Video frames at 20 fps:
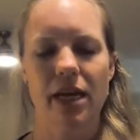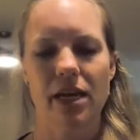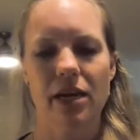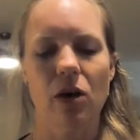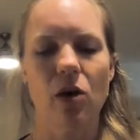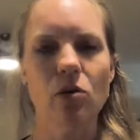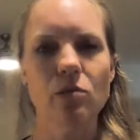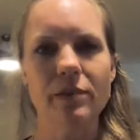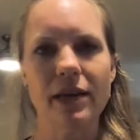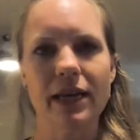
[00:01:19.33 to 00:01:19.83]

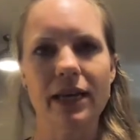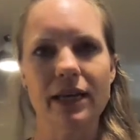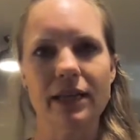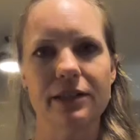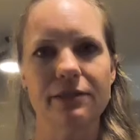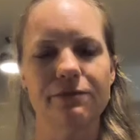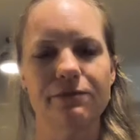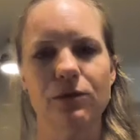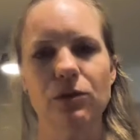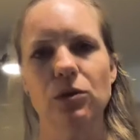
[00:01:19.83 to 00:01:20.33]

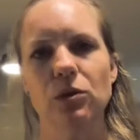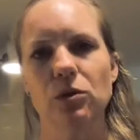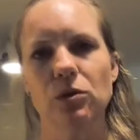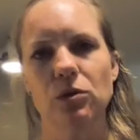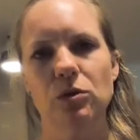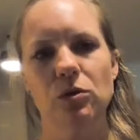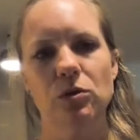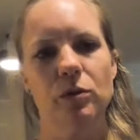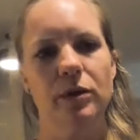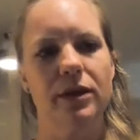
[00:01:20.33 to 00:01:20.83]
homemade
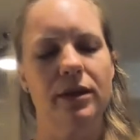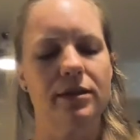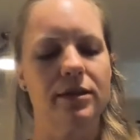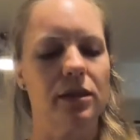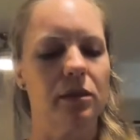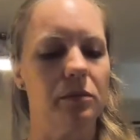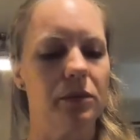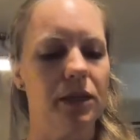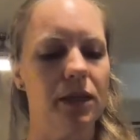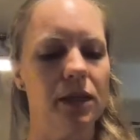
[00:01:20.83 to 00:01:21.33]
food with
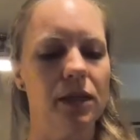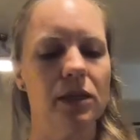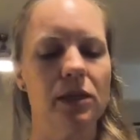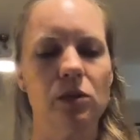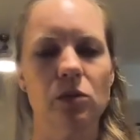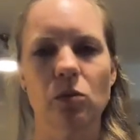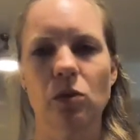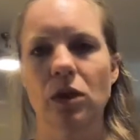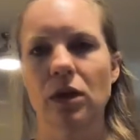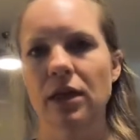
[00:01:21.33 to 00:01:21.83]
some
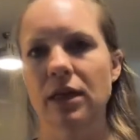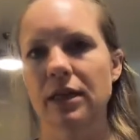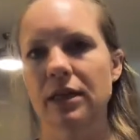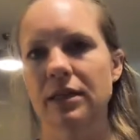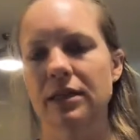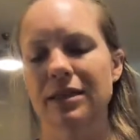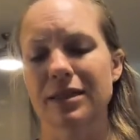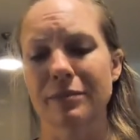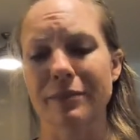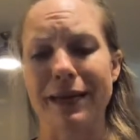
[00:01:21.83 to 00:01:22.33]

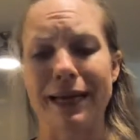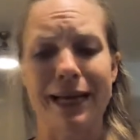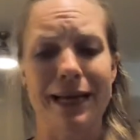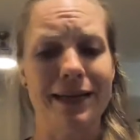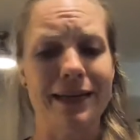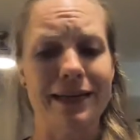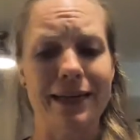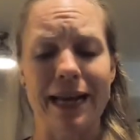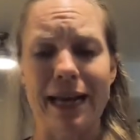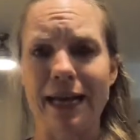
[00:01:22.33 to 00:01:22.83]
quinoa,
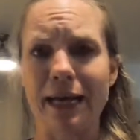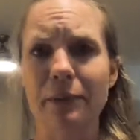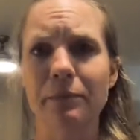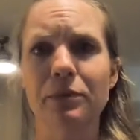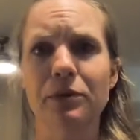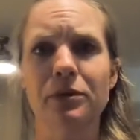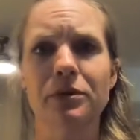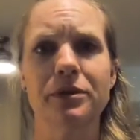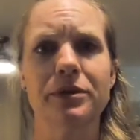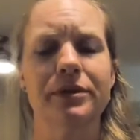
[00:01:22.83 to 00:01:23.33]
an
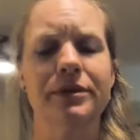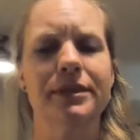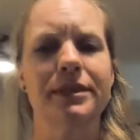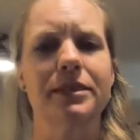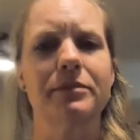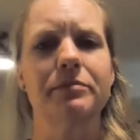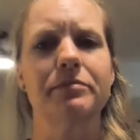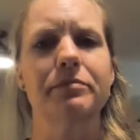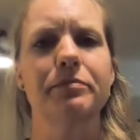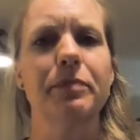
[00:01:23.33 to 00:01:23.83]
apple,
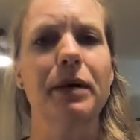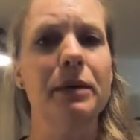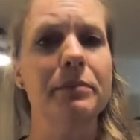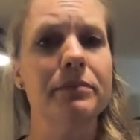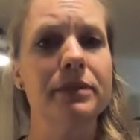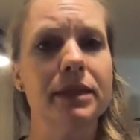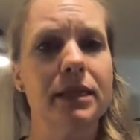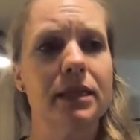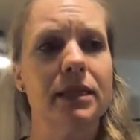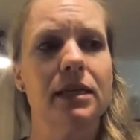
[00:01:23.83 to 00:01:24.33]
some
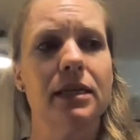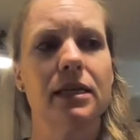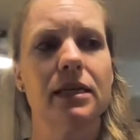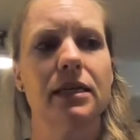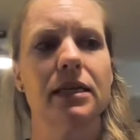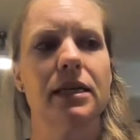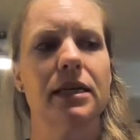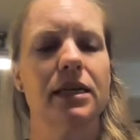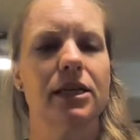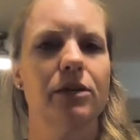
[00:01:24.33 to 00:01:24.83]

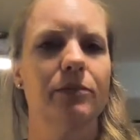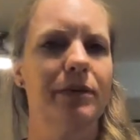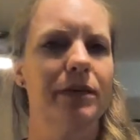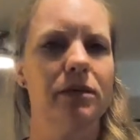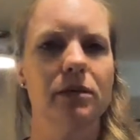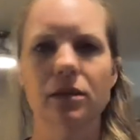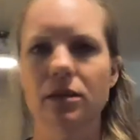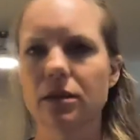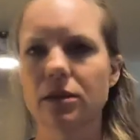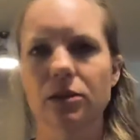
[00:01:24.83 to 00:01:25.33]
pumpkin, but
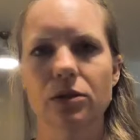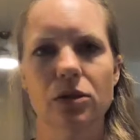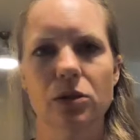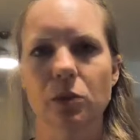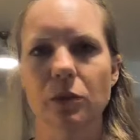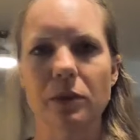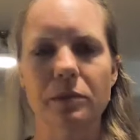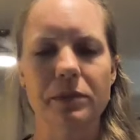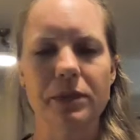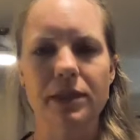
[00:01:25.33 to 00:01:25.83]
you could use
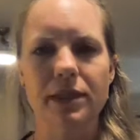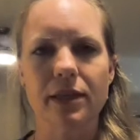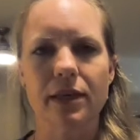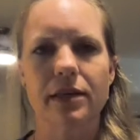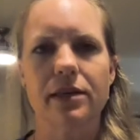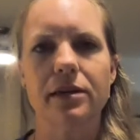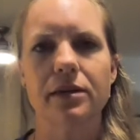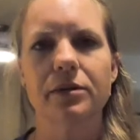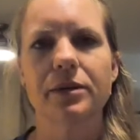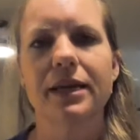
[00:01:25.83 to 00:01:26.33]
sweet
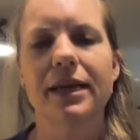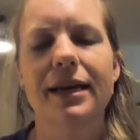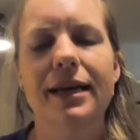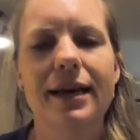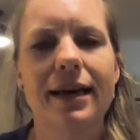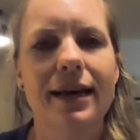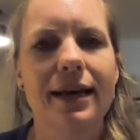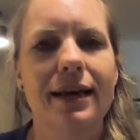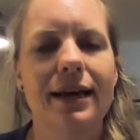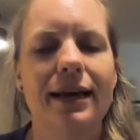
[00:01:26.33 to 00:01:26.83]
potato,
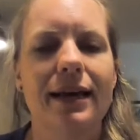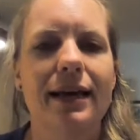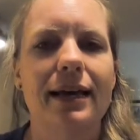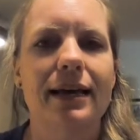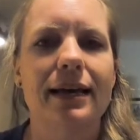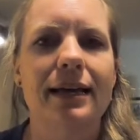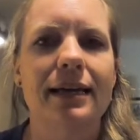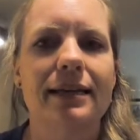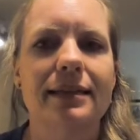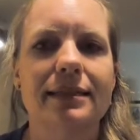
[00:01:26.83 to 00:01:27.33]

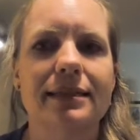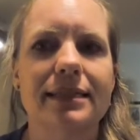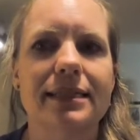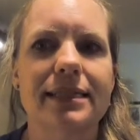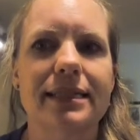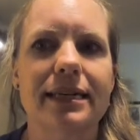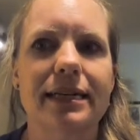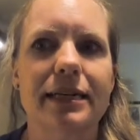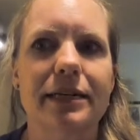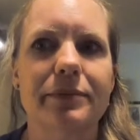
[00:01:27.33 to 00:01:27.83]
and
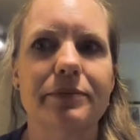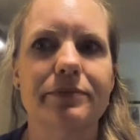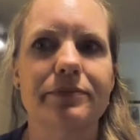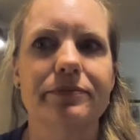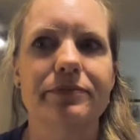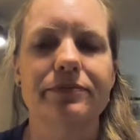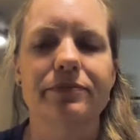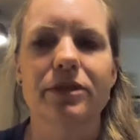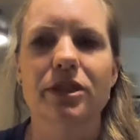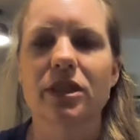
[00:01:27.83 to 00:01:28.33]

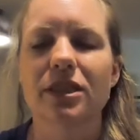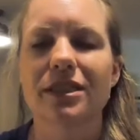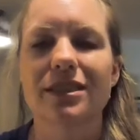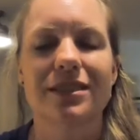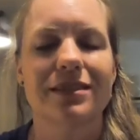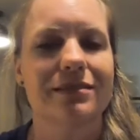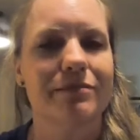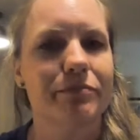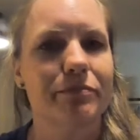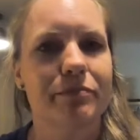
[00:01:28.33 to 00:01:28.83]

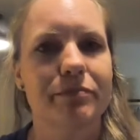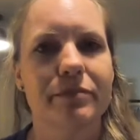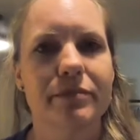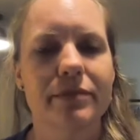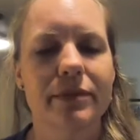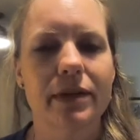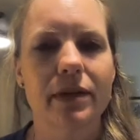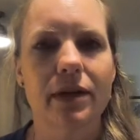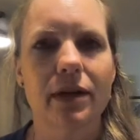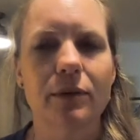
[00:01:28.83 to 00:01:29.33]

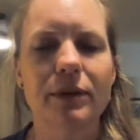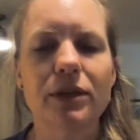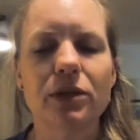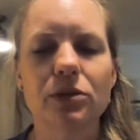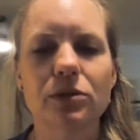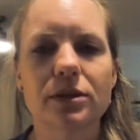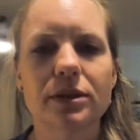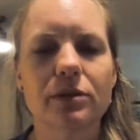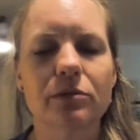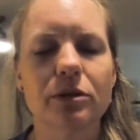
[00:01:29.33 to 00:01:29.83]

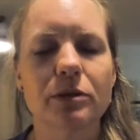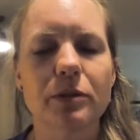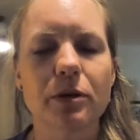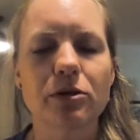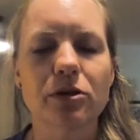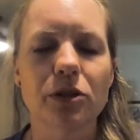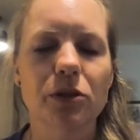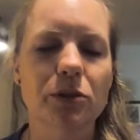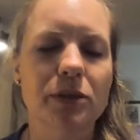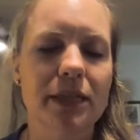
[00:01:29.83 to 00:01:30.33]
we're
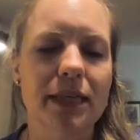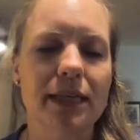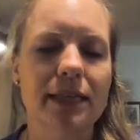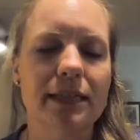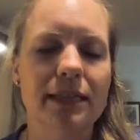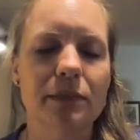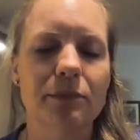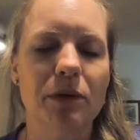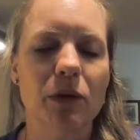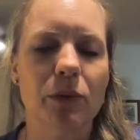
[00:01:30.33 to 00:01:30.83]
supposed to use
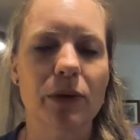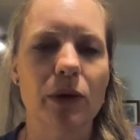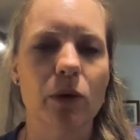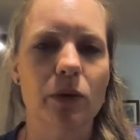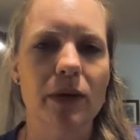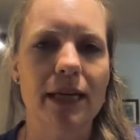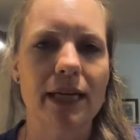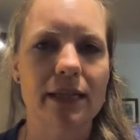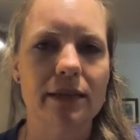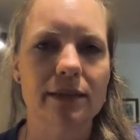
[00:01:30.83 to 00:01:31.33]
kidney, but we
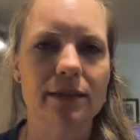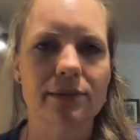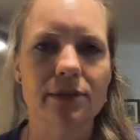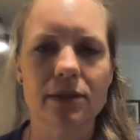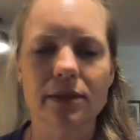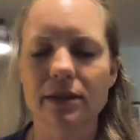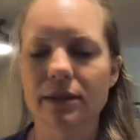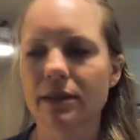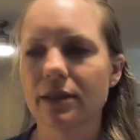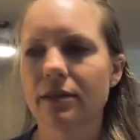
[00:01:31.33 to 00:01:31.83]
only had
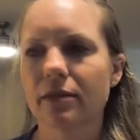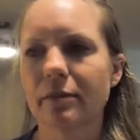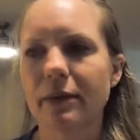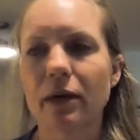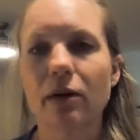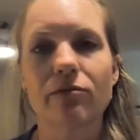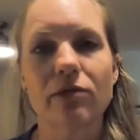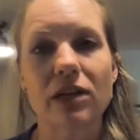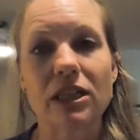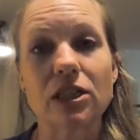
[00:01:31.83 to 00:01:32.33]
liver.
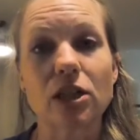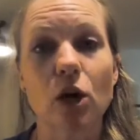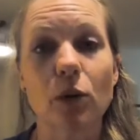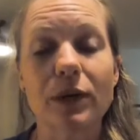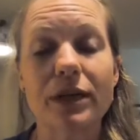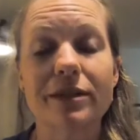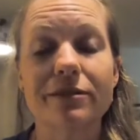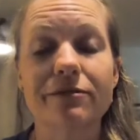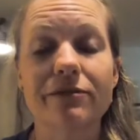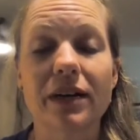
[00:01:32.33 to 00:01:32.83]
That's all
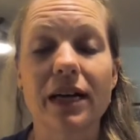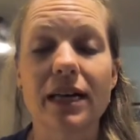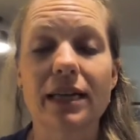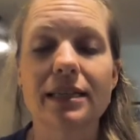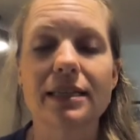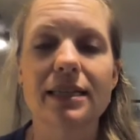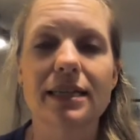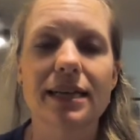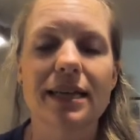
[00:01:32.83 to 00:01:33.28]
we could find.